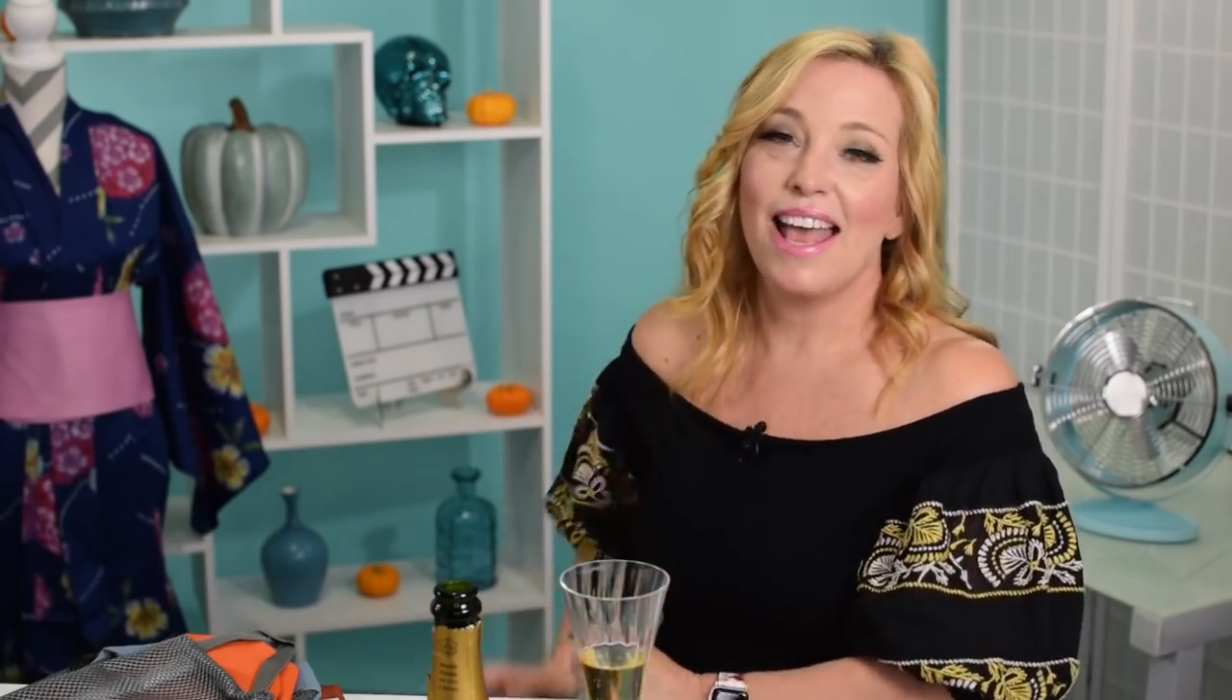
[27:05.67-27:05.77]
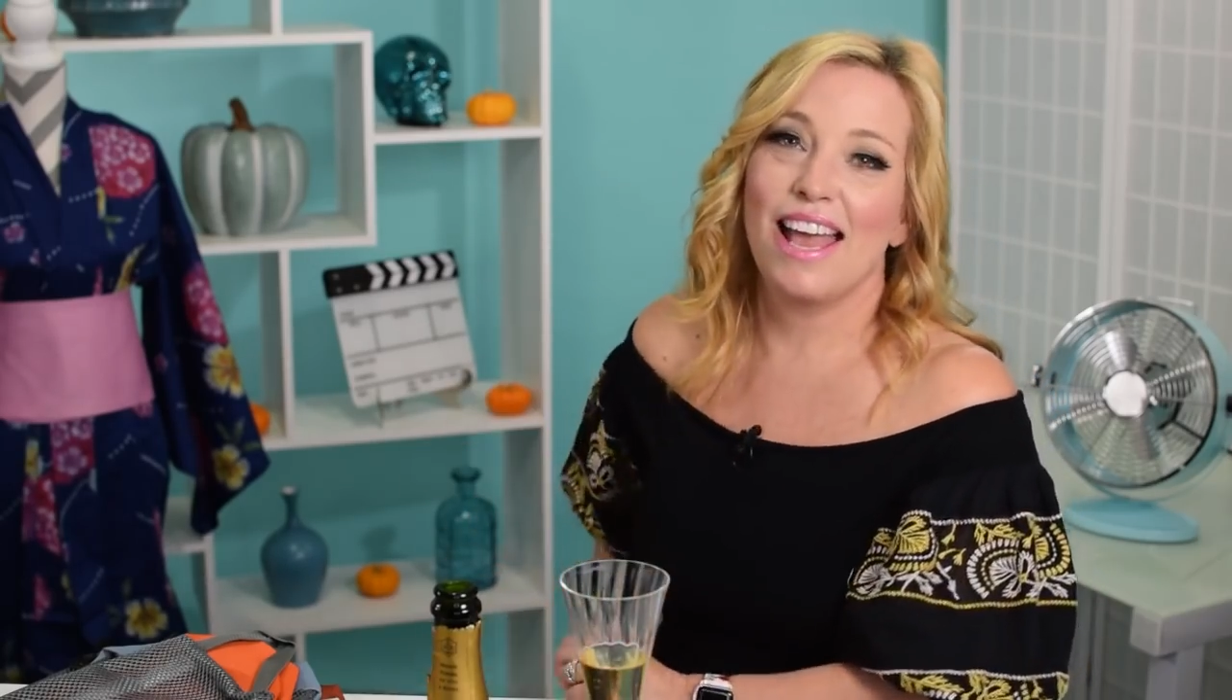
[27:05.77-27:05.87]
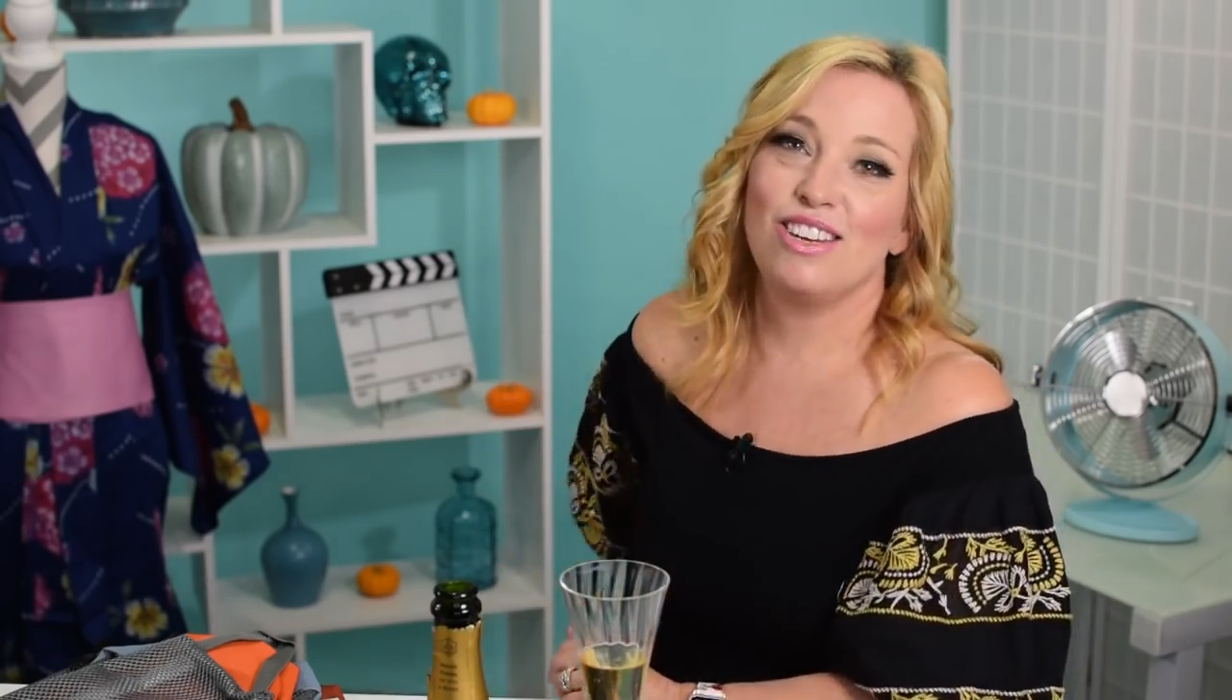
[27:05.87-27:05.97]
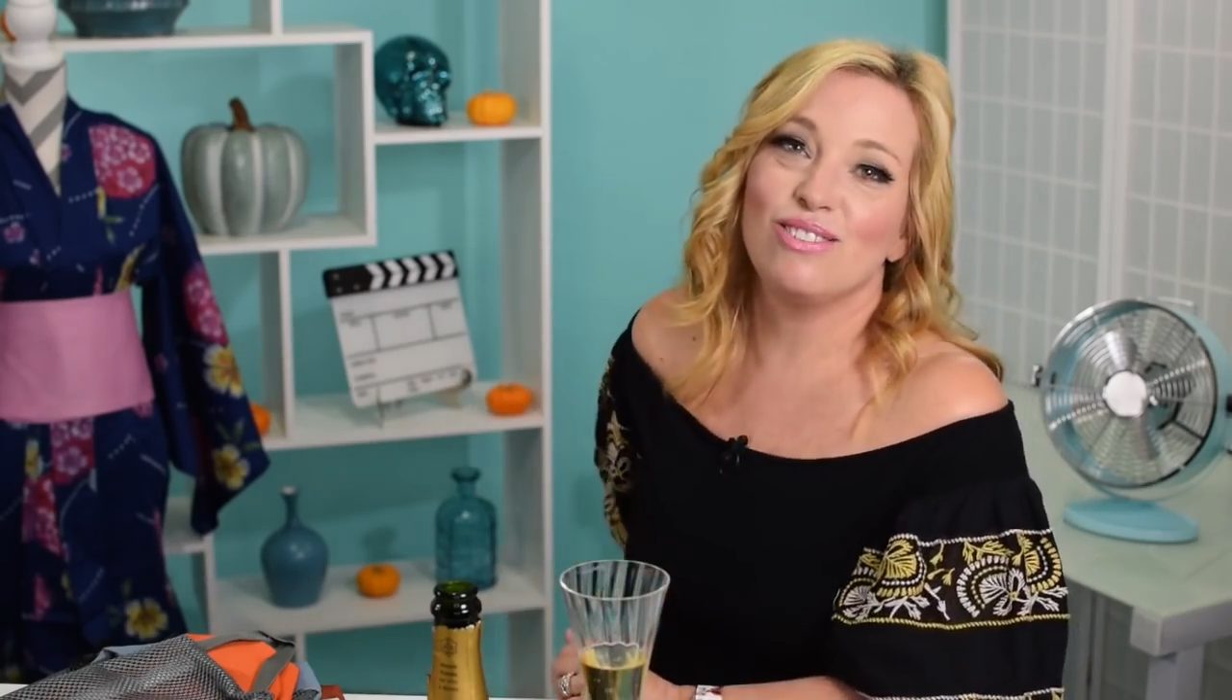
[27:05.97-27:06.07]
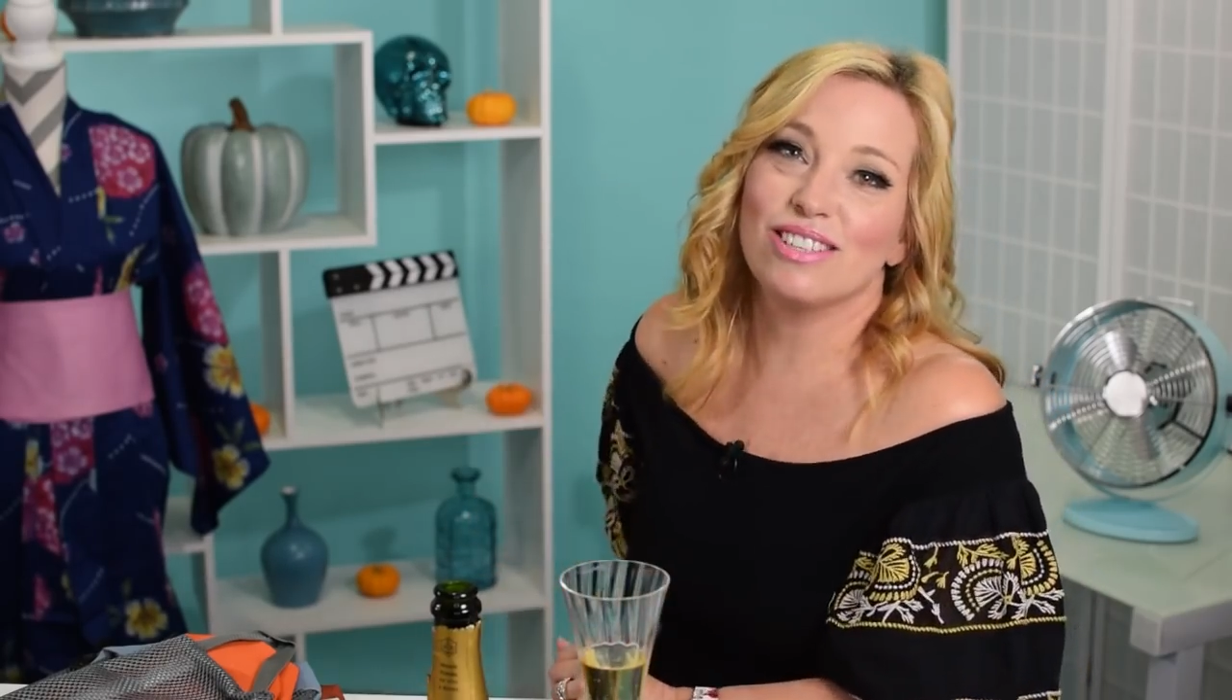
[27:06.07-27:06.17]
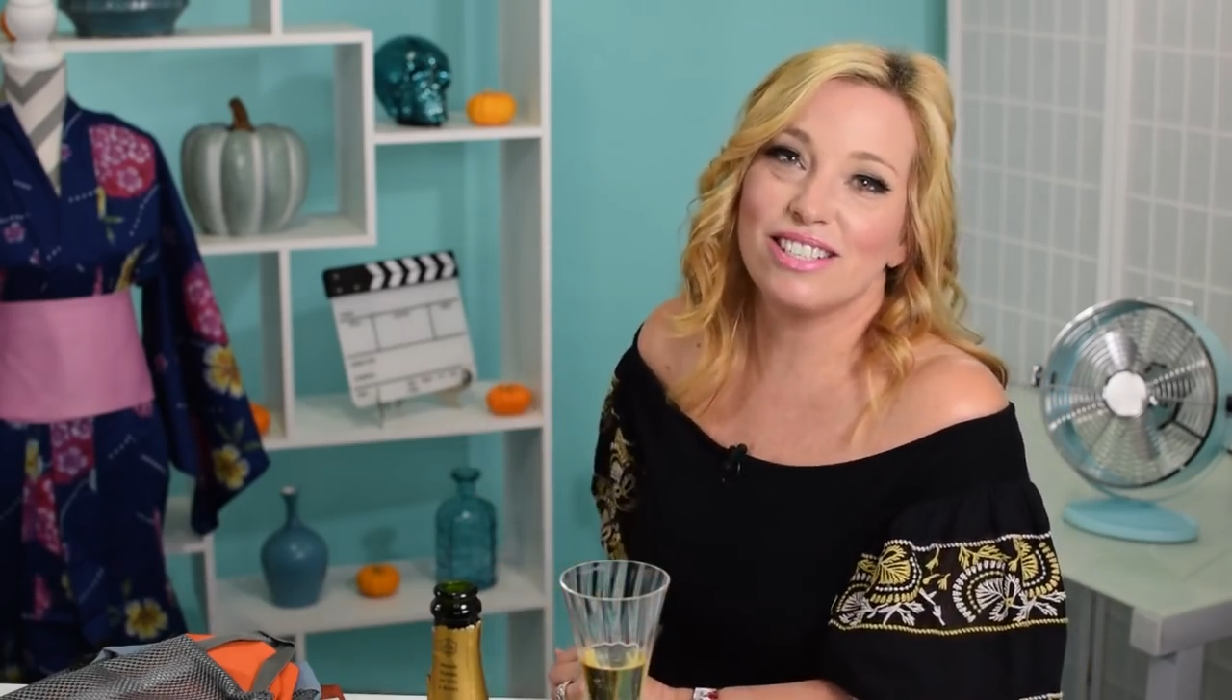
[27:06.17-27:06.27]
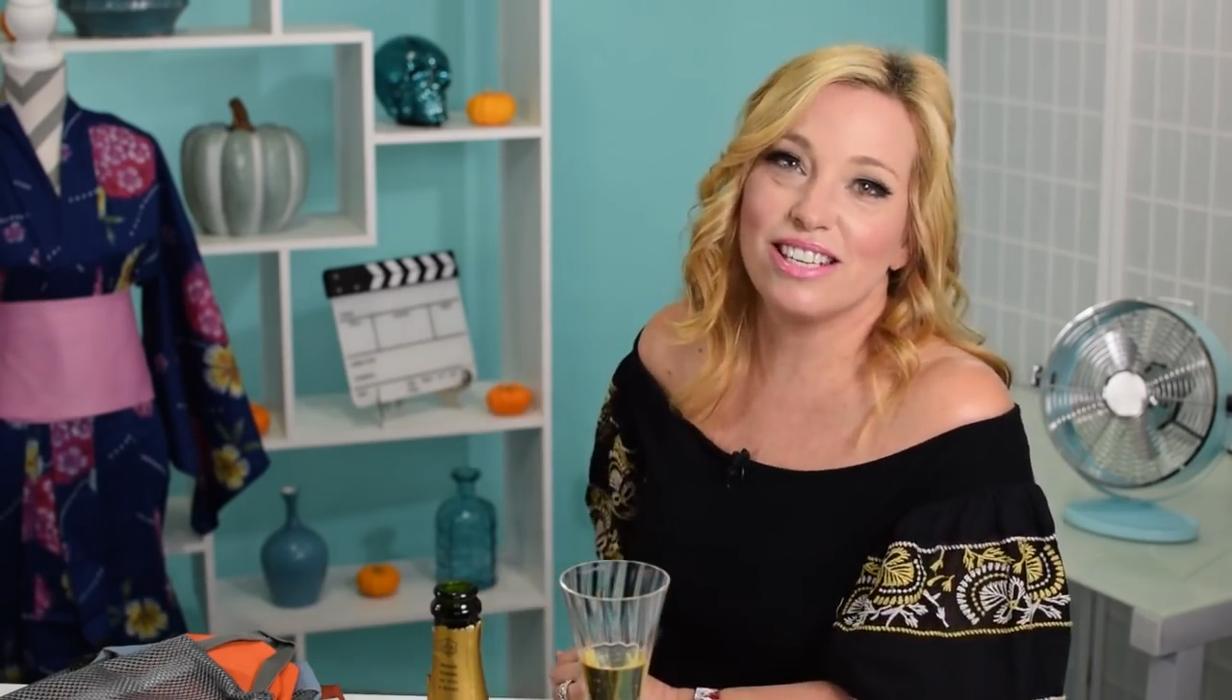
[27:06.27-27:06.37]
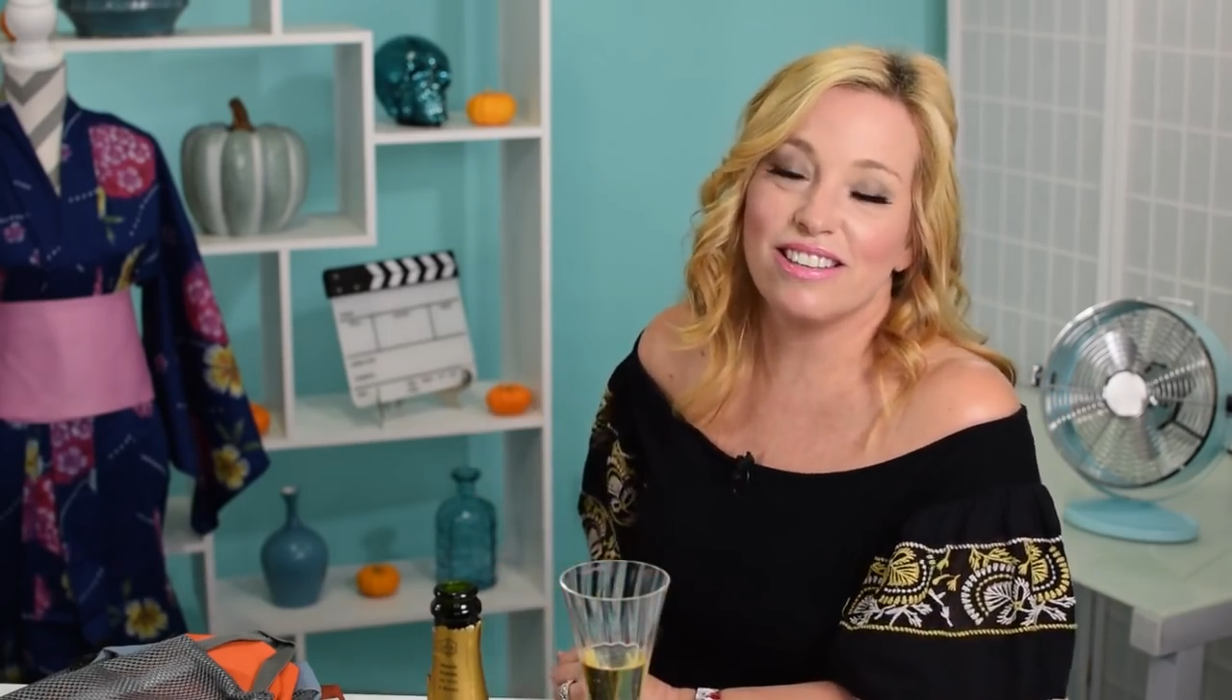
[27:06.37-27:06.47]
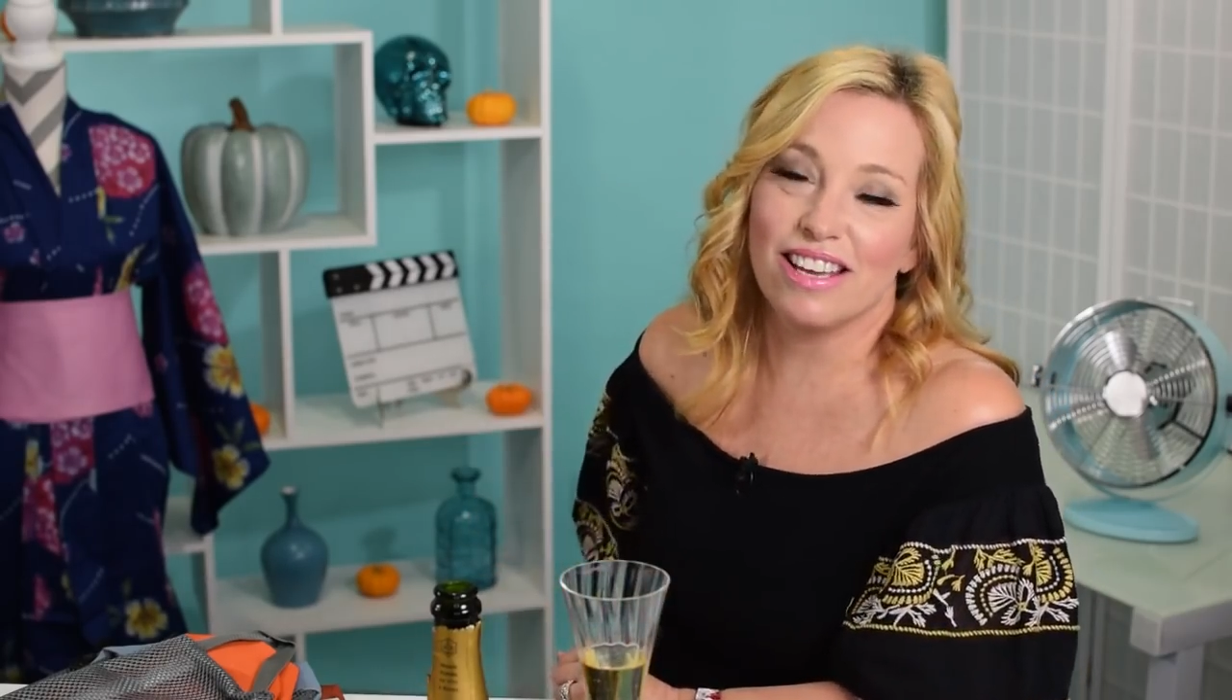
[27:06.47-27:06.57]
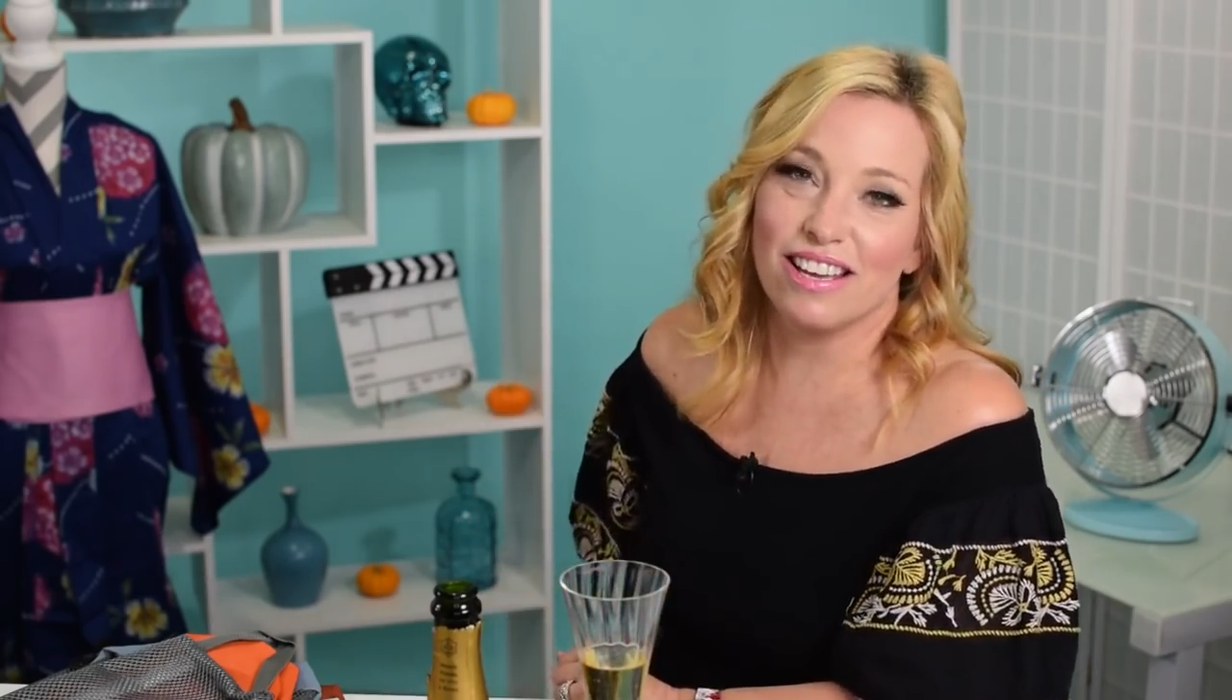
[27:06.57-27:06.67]
And you can
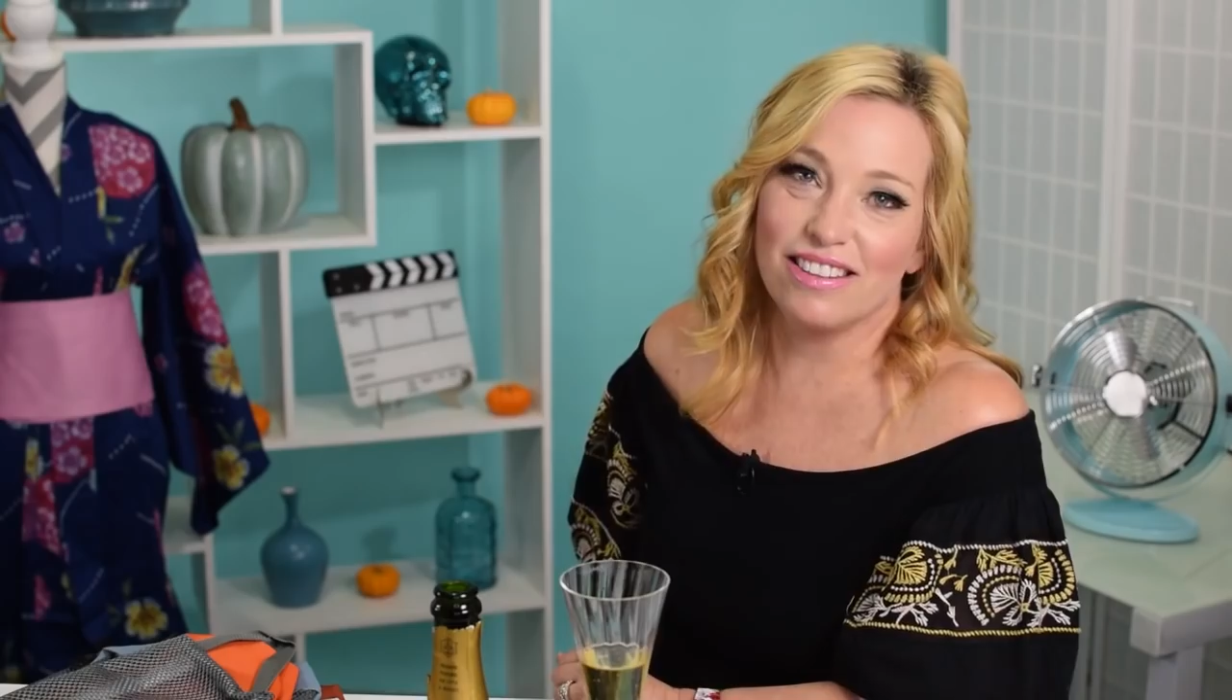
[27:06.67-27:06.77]
see the,